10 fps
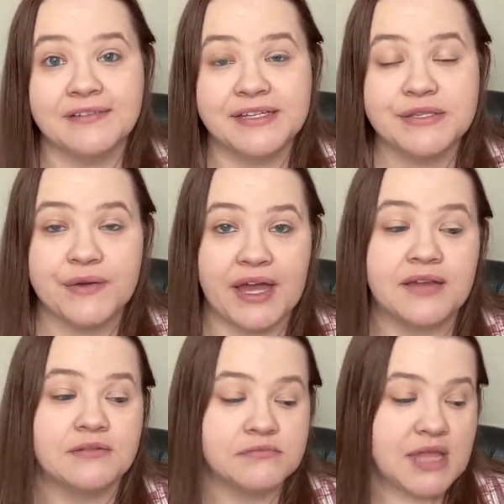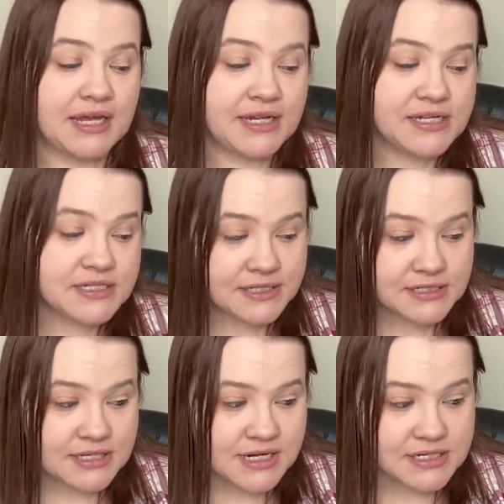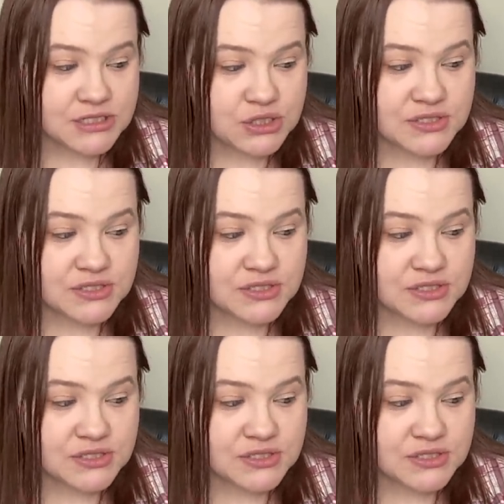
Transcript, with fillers: It's okay. I need to I need to